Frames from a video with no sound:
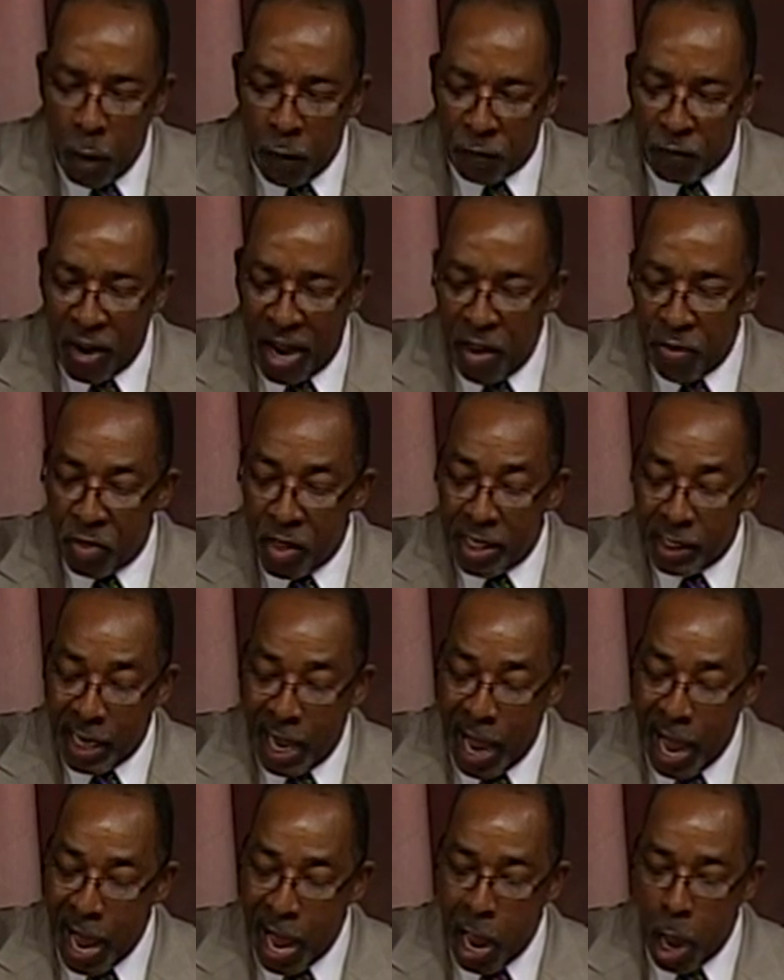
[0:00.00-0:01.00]
Faith is
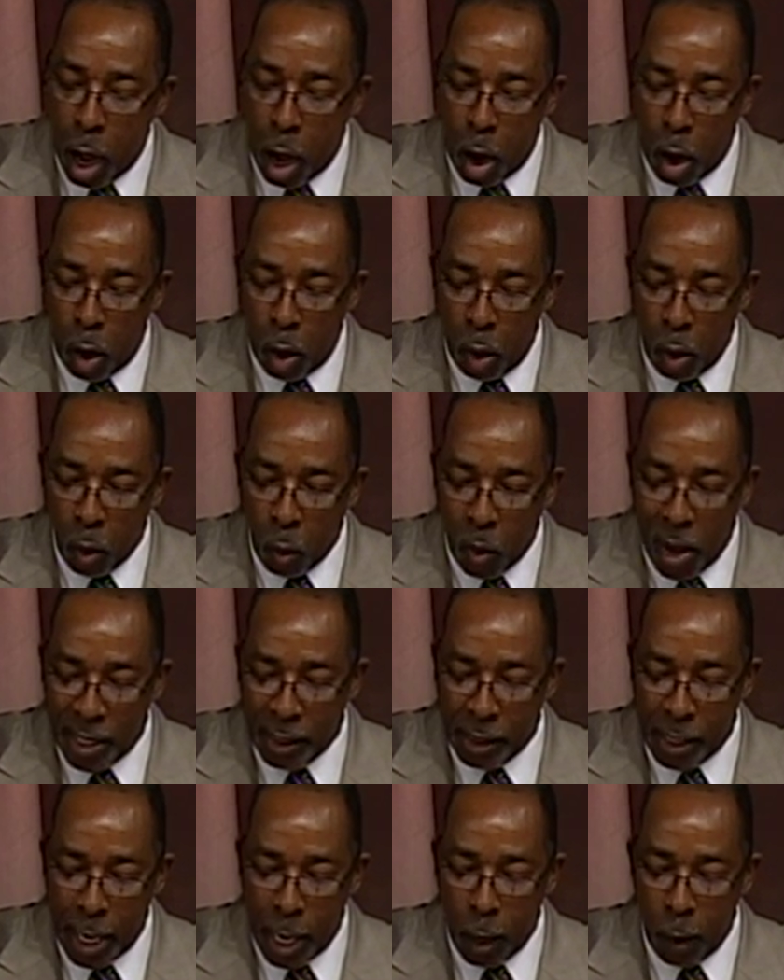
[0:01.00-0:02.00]
how,
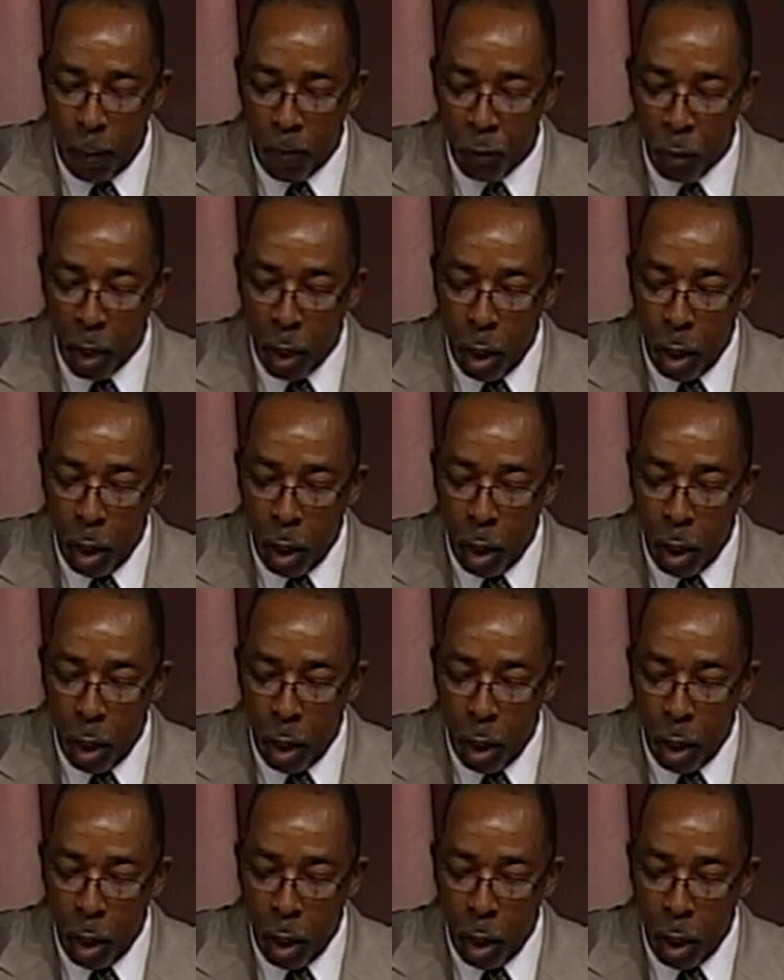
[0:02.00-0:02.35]
watch now,